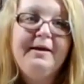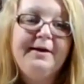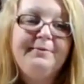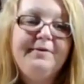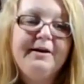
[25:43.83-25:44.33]

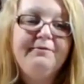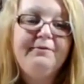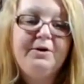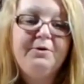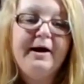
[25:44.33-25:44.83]
And we've got a
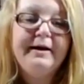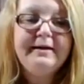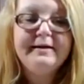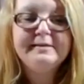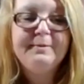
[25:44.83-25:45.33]
few
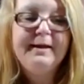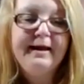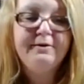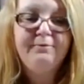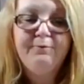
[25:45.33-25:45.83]
ideas
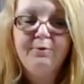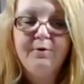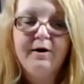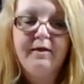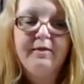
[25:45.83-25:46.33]
planned
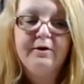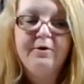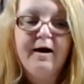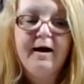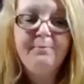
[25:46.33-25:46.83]
for the crop.